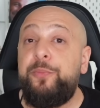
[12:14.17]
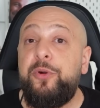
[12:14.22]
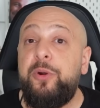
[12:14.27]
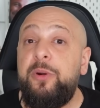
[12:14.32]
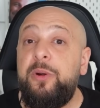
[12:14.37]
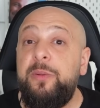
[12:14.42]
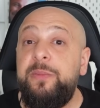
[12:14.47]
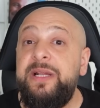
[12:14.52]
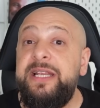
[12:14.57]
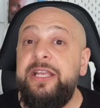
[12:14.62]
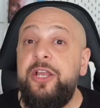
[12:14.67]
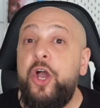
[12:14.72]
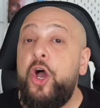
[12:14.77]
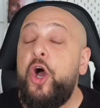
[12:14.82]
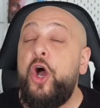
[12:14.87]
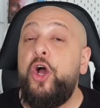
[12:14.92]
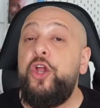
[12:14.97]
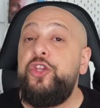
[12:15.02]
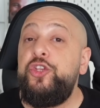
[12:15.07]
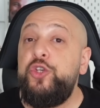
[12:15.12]
probably
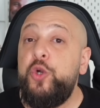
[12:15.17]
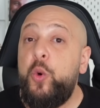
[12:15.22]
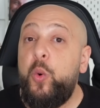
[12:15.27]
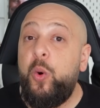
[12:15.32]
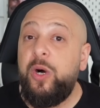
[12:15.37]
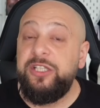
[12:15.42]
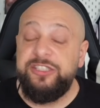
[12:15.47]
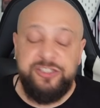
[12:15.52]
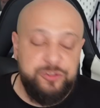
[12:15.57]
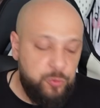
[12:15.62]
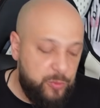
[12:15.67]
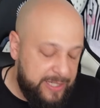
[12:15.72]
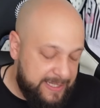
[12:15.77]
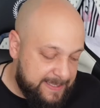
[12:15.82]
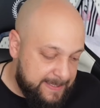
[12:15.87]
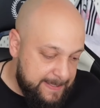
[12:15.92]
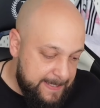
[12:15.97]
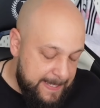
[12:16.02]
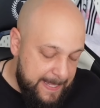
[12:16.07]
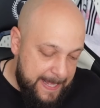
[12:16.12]
a new ones
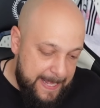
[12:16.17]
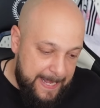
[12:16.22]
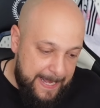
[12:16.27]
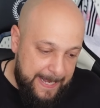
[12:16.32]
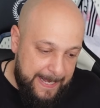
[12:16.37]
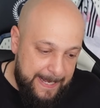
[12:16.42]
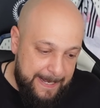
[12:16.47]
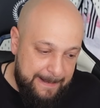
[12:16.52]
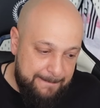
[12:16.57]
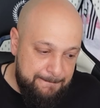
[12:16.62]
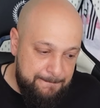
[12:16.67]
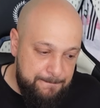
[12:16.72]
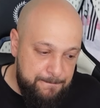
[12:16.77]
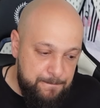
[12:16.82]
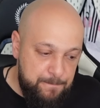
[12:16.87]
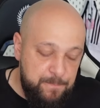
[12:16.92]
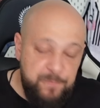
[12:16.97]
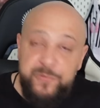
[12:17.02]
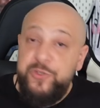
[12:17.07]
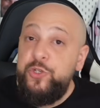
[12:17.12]
with
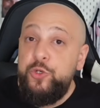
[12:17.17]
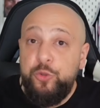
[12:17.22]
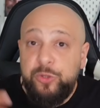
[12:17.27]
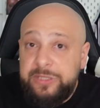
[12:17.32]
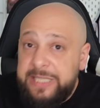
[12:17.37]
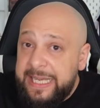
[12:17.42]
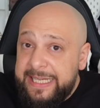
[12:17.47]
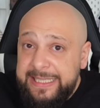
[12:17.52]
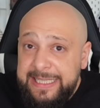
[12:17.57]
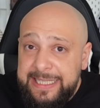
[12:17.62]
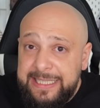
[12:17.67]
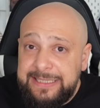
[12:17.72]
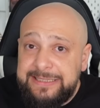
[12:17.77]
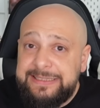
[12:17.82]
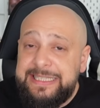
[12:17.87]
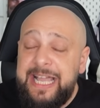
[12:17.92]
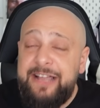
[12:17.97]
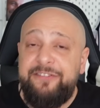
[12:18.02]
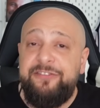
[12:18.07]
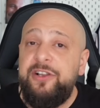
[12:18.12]
new technical
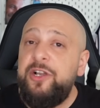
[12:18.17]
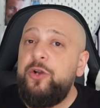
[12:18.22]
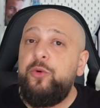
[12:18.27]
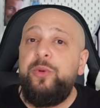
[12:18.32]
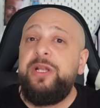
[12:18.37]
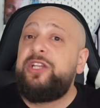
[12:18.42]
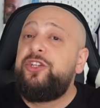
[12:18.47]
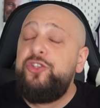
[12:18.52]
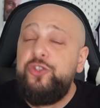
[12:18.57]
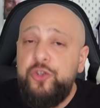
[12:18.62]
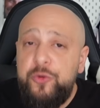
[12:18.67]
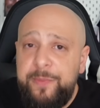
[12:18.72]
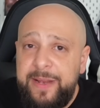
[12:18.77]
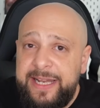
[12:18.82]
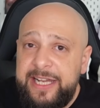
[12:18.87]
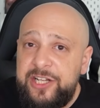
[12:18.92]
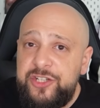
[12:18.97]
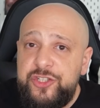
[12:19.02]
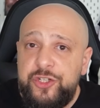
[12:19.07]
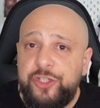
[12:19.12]
staff, with new
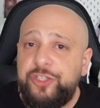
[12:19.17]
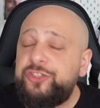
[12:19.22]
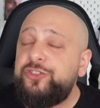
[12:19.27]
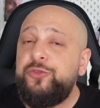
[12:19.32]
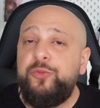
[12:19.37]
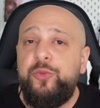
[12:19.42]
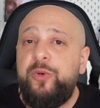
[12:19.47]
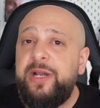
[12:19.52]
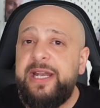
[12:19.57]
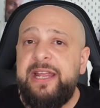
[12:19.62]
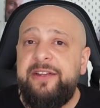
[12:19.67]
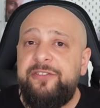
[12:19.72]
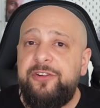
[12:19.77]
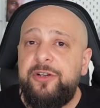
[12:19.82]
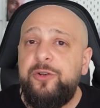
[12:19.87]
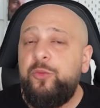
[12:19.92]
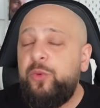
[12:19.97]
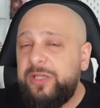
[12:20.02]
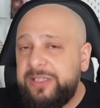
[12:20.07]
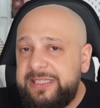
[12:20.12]
managers, whatever.
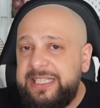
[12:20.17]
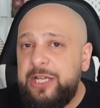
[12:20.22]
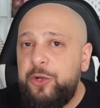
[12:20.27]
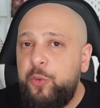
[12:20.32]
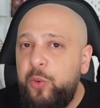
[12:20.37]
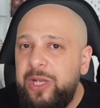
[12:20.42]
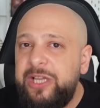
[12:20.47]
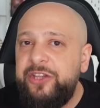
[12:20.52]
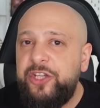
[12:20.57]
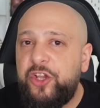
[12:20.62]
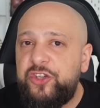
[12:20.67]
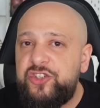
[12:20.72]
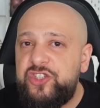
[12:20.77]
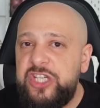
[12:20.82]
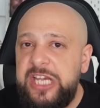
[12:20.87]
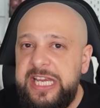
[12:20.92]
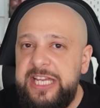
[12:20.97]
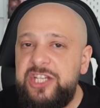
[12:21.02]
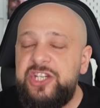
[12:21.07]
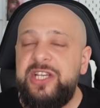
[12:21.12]
One thing will not
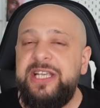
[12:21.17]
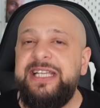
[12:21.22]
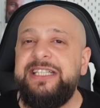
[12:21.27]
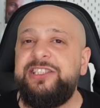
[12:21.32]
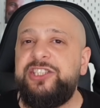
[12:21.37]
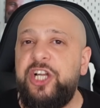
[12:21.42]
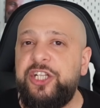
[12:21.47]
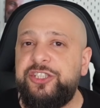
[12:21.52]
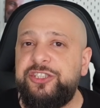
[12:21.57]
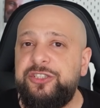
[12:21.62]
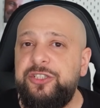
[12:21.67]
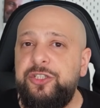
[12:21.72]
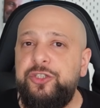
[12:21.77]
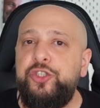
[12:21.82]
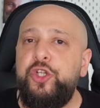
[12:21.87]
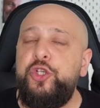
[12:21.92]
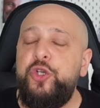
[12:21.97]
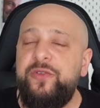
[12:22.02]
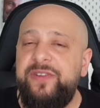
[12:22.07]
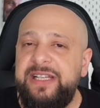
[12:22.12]
change is us,
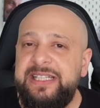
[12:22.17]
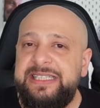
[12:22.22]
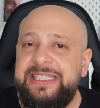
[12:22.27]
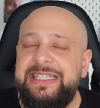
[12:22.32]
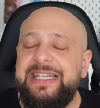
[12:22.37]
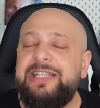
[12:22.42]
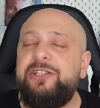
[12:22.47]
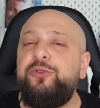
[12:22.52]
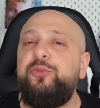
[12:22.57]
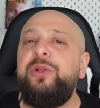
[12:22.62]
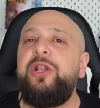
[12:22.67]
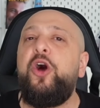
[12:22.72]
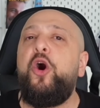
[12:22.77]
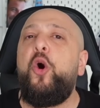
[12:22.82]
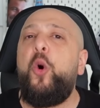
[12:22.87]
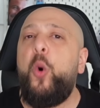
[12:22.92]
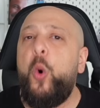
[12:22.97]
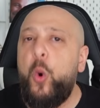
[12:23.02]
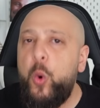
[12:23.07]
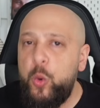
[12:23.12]
the Juventini, that will
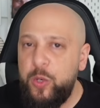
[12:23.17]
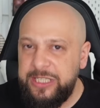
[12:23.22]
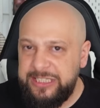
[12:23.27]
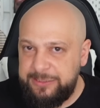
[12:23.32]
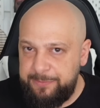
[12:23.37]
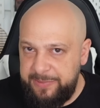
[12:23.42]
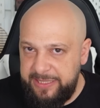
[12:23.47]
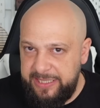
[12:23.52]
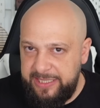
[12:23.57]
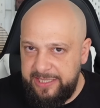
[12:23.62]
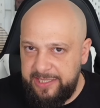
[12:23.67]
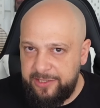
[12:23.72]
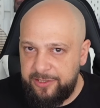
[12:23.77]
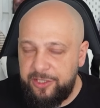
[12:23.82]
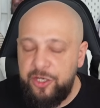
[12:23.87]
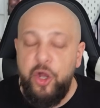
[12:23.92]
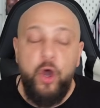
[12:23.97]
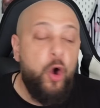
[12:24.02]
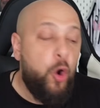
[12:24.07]
always be here